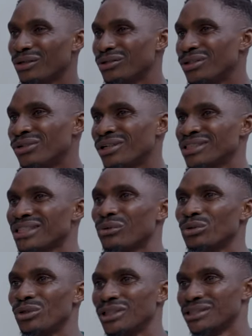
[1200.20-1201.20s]
I don't really
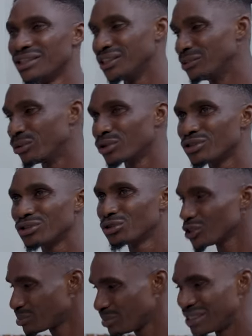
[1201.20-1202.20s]
understand what you are saying, but
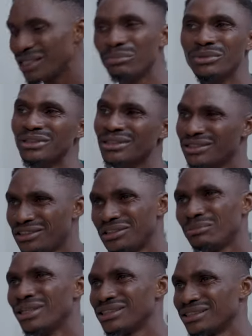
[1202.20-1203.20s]
just please help me
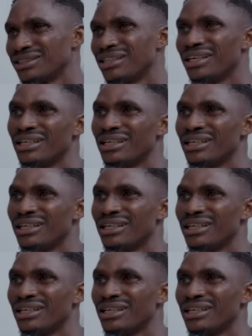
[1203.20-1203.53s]
check my sister.